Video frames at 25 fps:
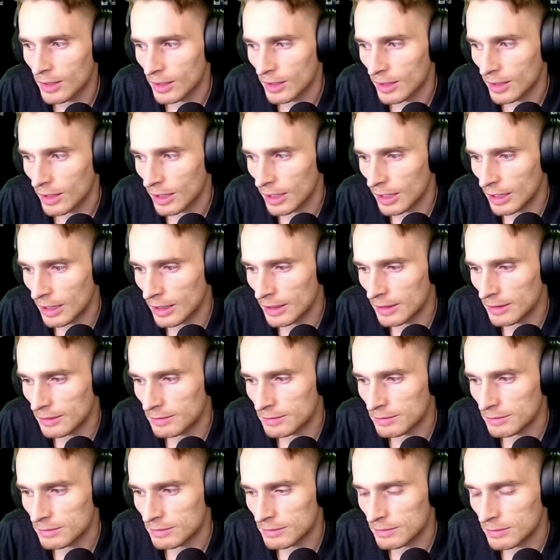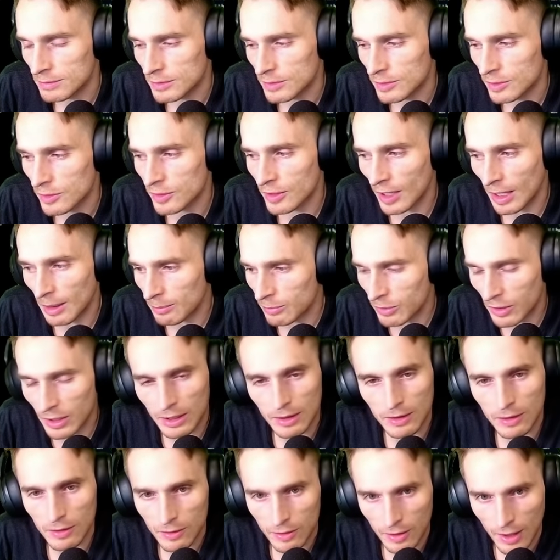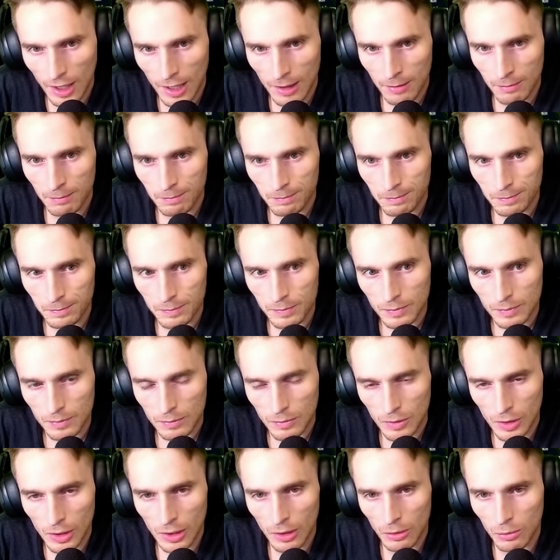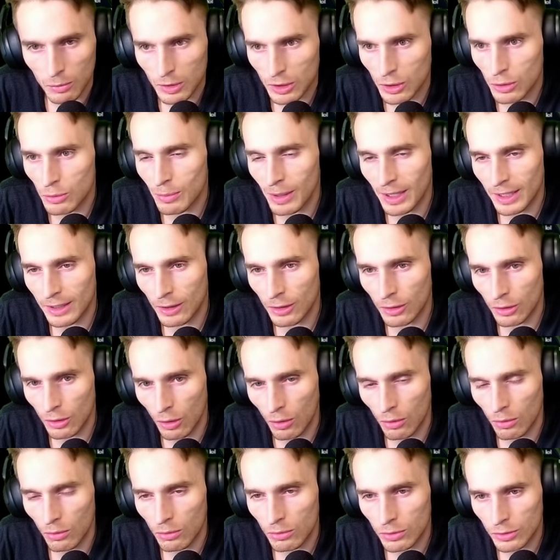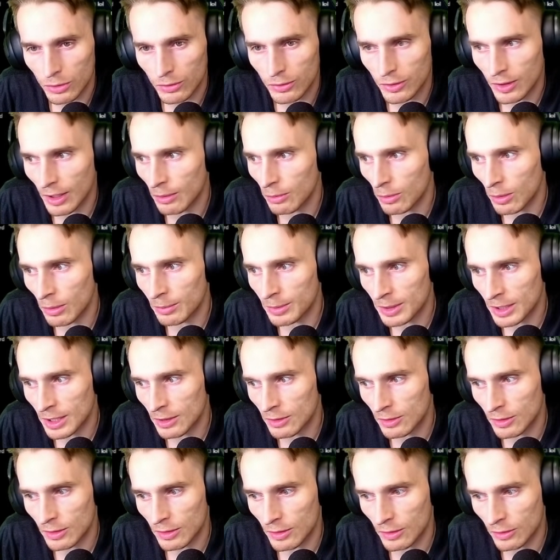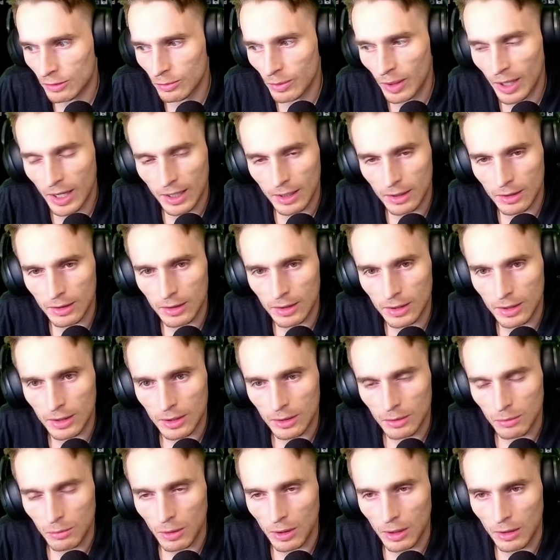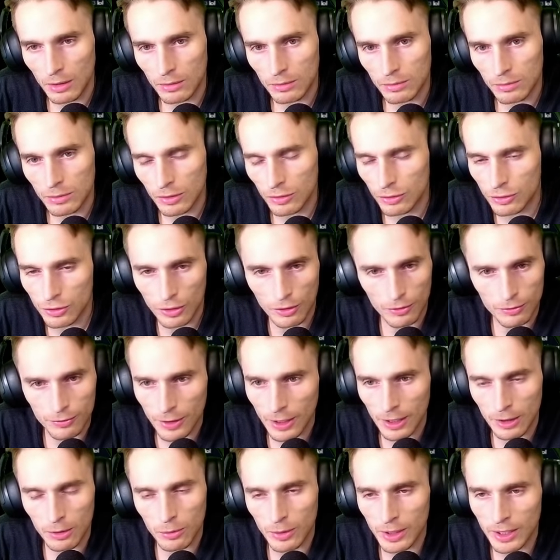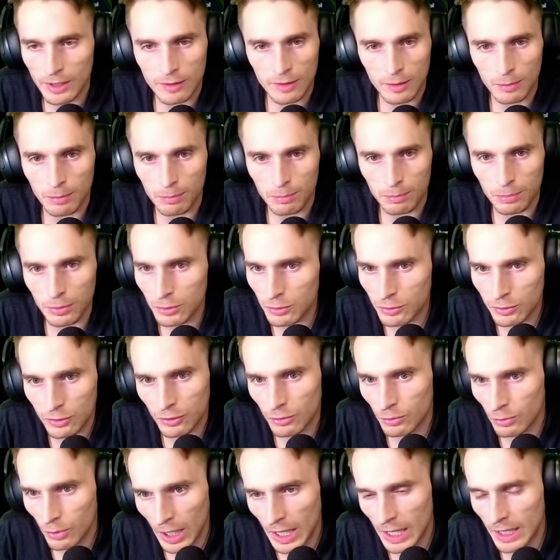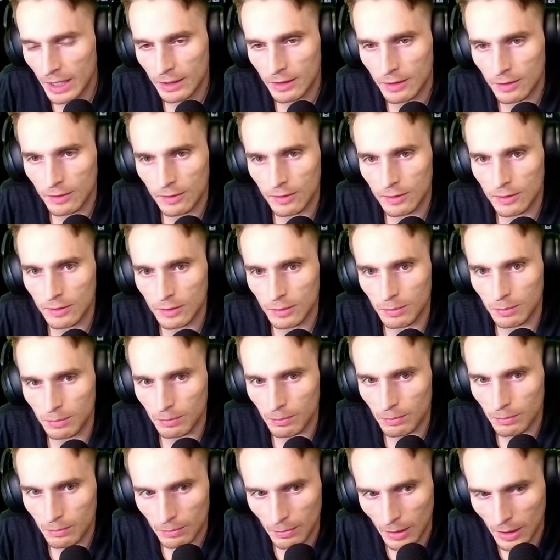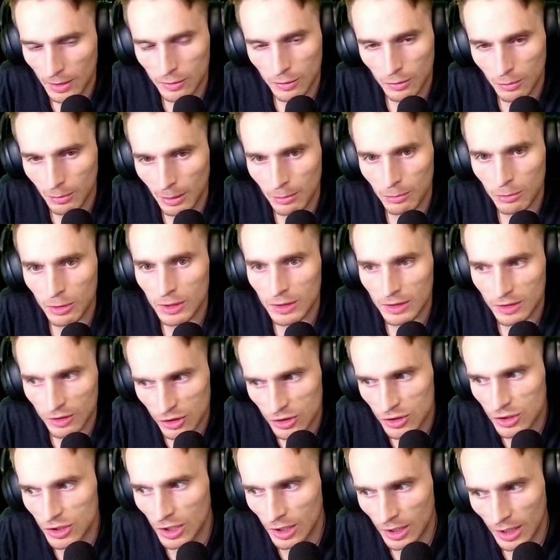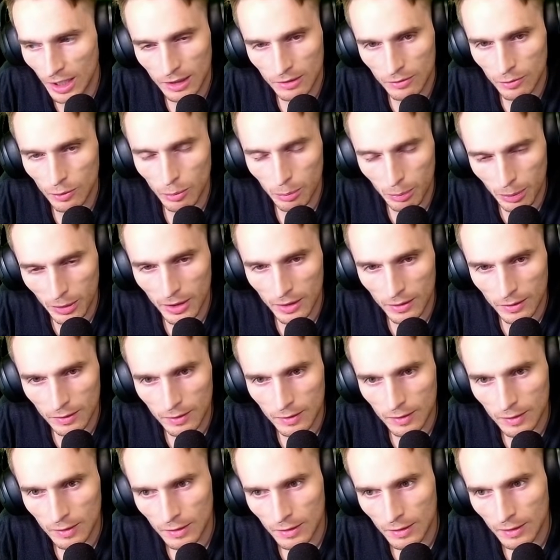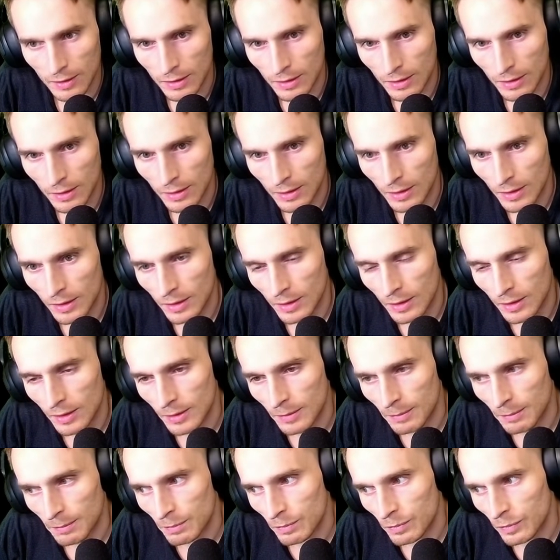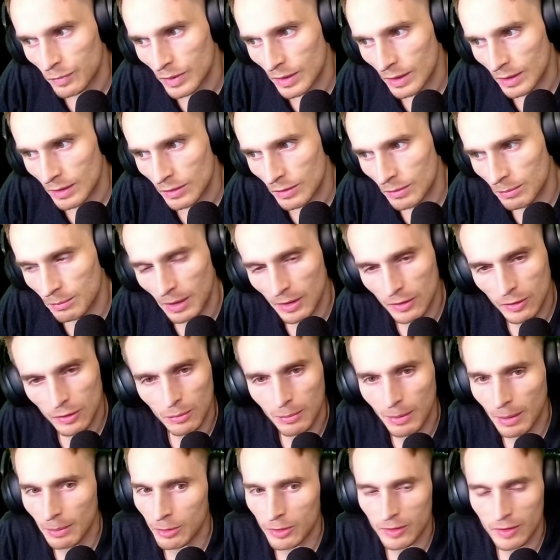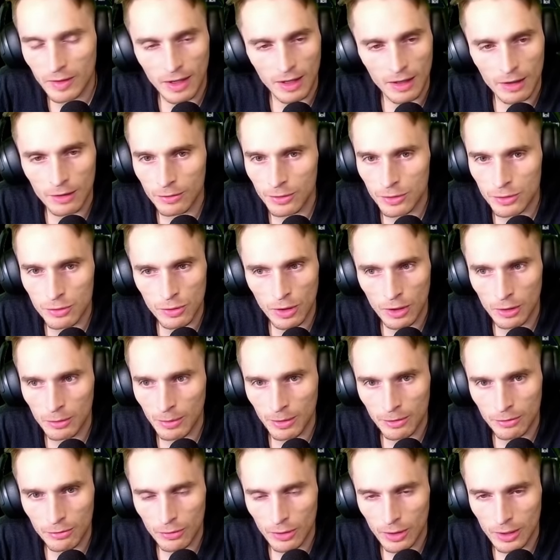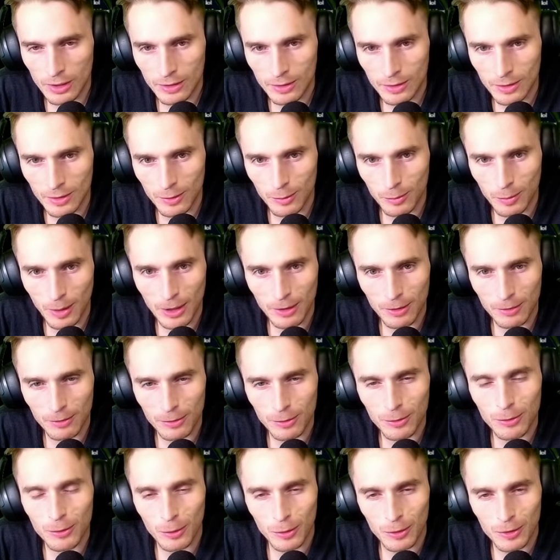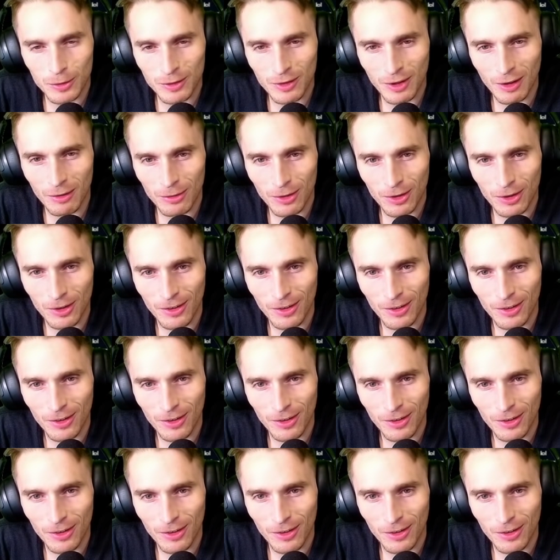Correct. Same thing in this game. You know, when you make a goal, you say, well, I'm going to get to this rank. Well, the surefire way to boost your rank is to muscle memory the shit out of your picks. Okay. Muscle memory is a hell of a drug, my friend. It doesn't matter if you're 37.